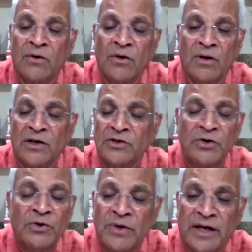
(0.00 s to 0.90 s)
to your
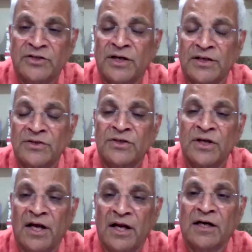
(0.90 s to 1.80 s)
continued excellence
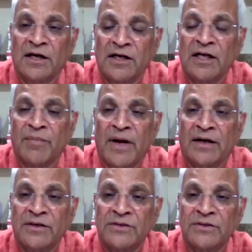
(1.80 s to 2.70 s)
in clinical
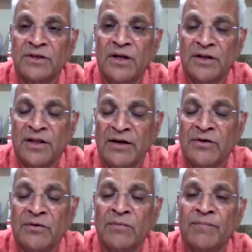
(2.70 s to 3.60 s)
practice.
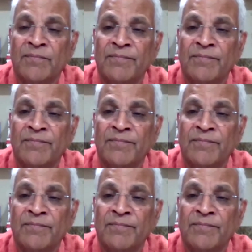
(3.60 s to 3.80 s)
Thank you.